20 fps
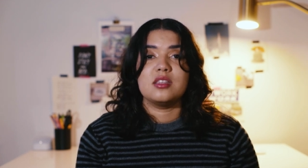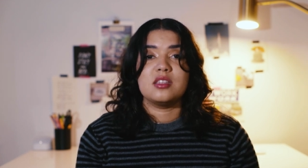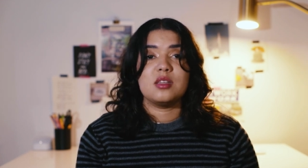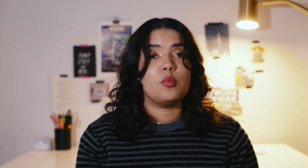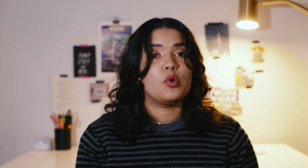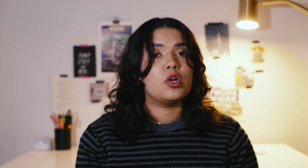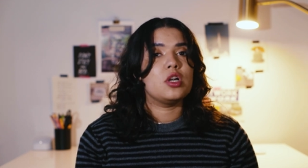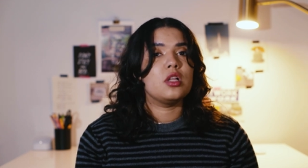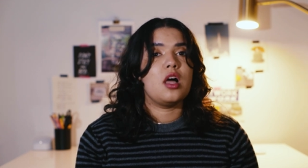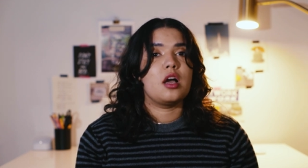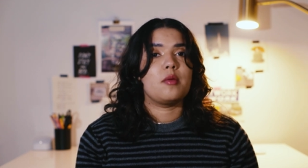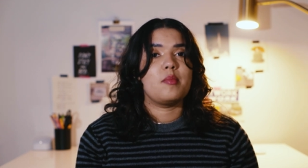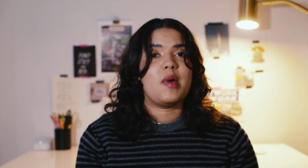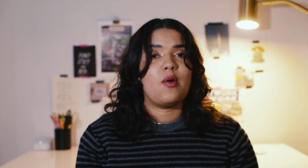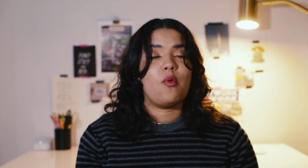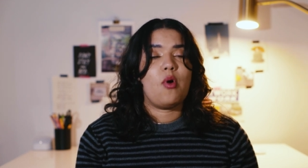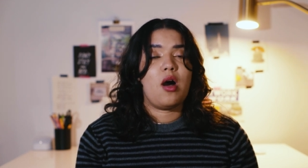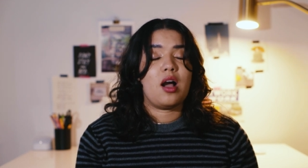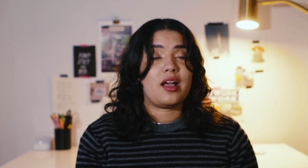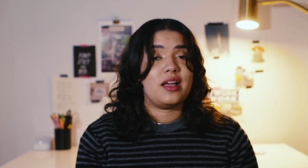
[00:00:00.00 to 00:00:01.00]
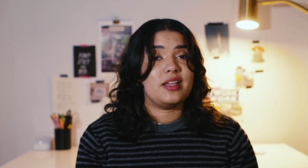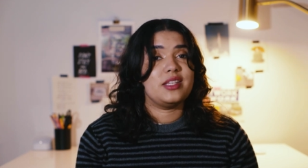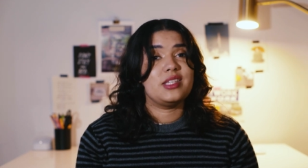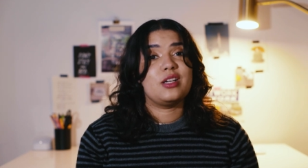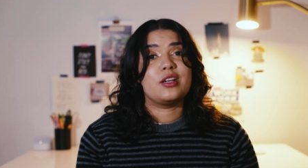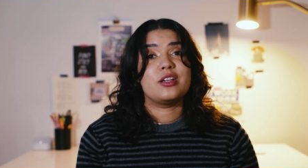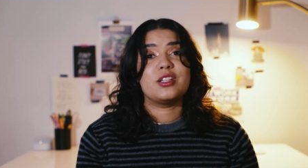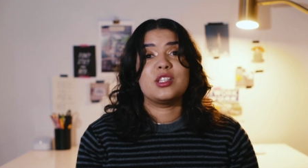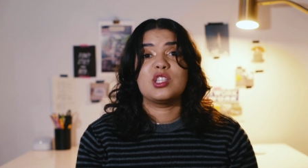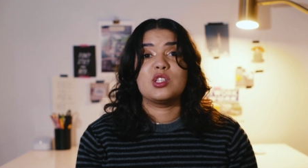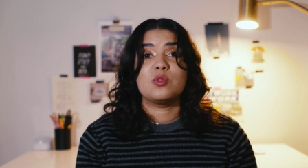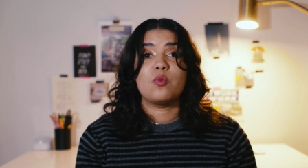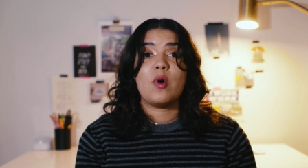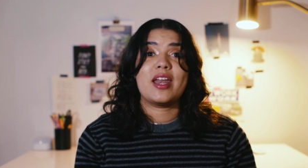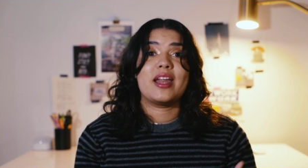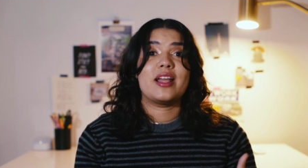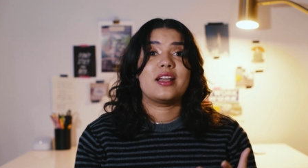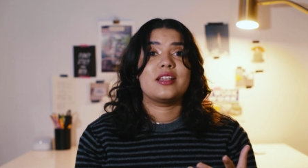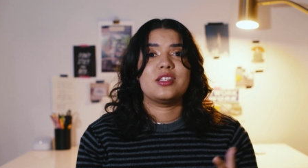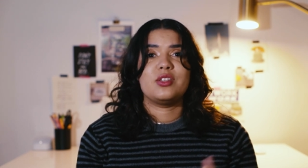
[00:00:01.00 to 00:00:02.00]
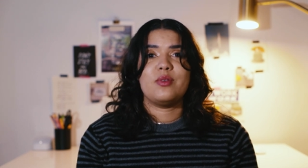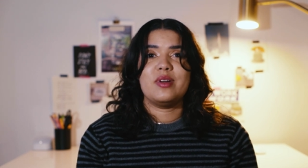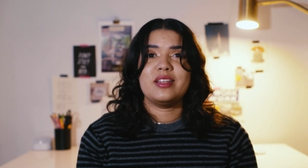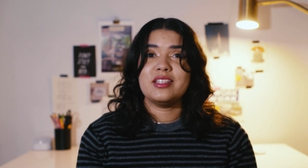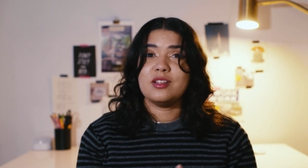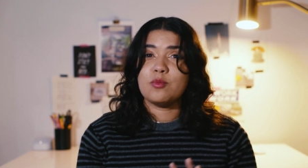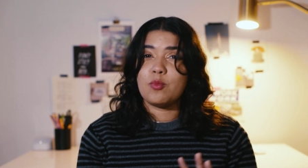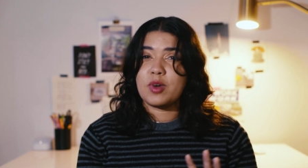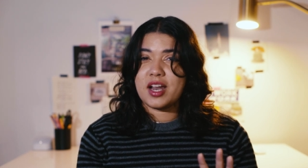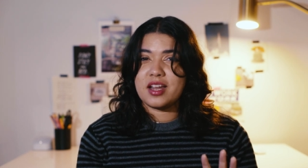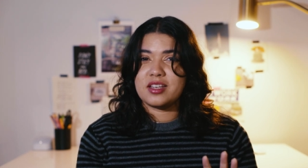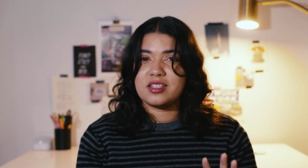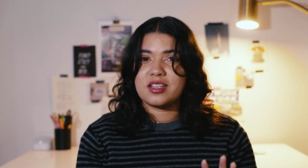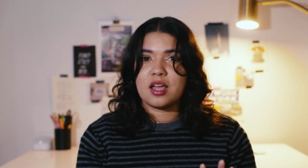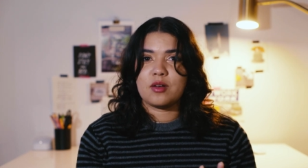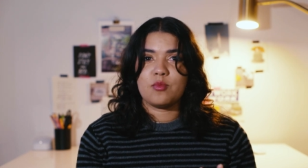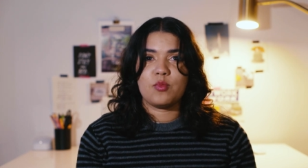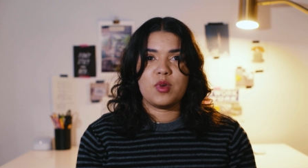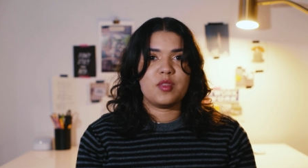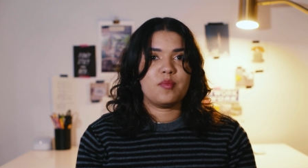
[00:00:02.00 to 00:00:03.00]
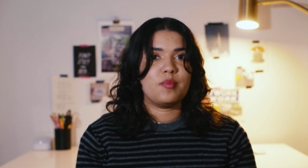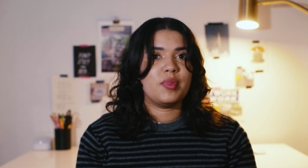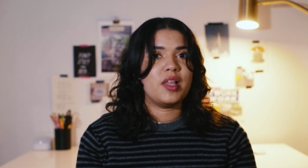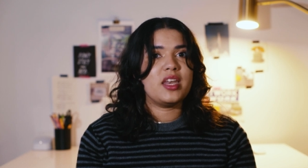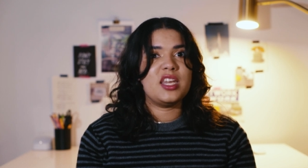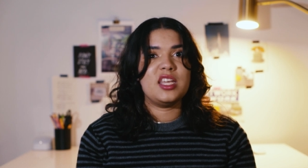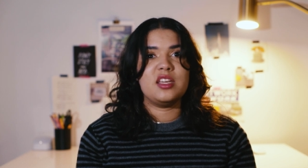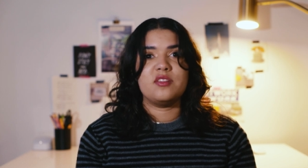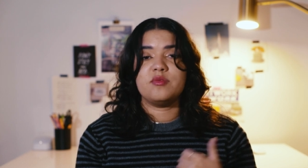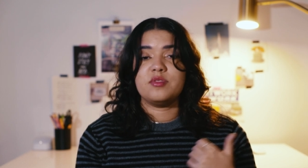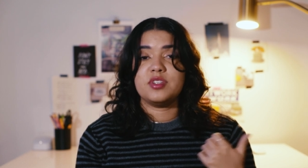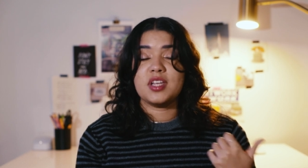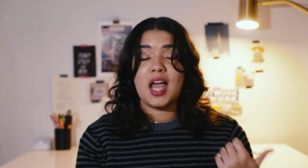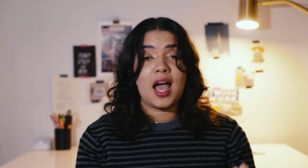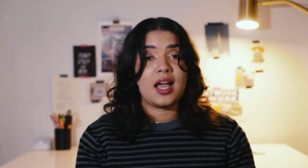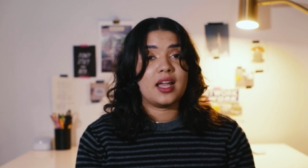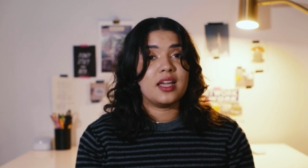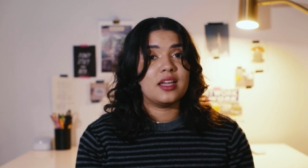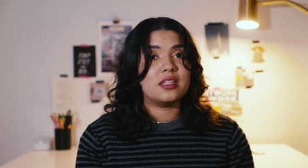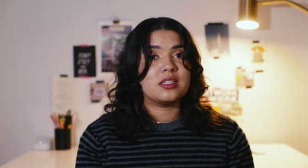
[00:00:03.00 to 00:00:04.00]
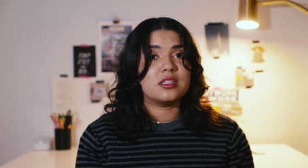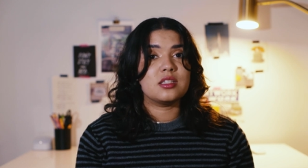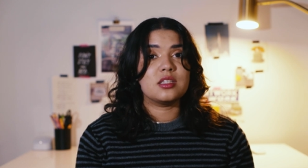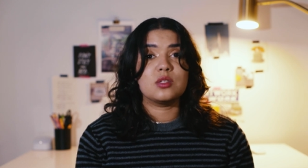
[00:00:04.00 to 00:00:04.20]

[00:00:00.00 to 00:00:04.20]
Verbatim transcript: Somewhere along my walk, I started sweating, so I did what I'd done with plenty of jackets,